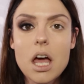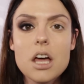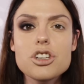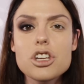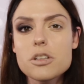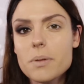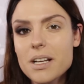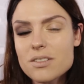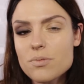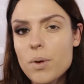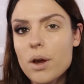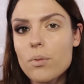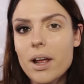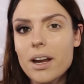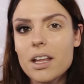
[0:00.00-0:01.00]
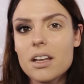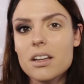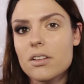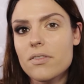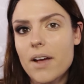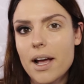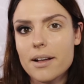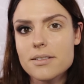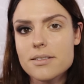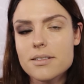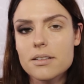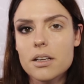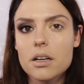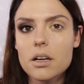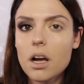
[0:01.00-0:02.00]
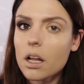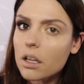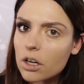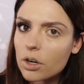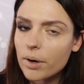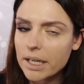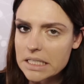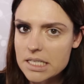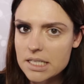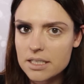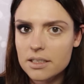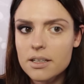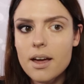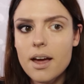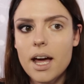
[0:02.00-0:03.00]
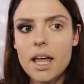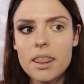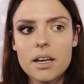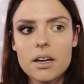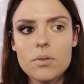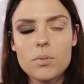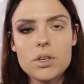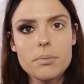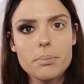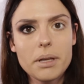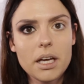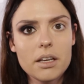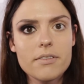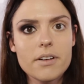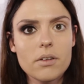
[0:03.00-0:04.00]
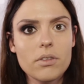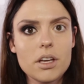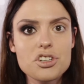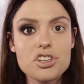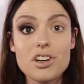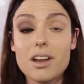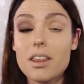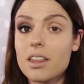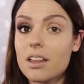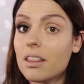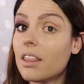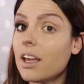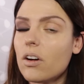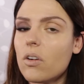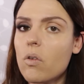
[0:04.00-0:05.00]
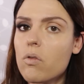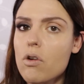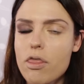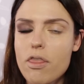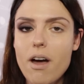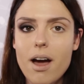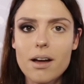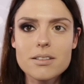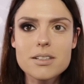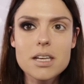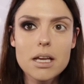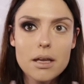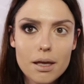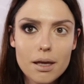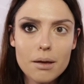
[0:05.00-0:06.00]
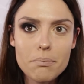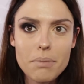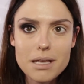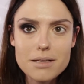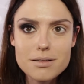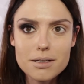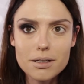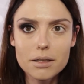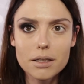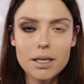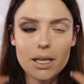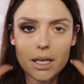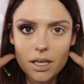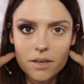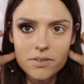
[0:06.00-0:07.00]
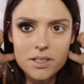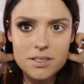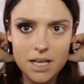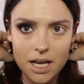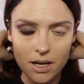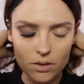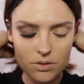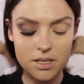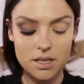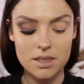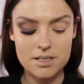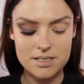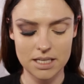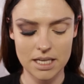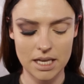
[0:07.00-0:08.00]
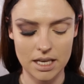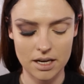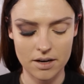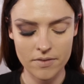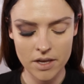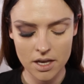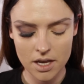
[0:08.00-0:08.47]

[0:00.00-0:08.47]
Just because we already in advance did color correcting and then when you apply the foundation, a thin layer over that, it basically evens out the skin.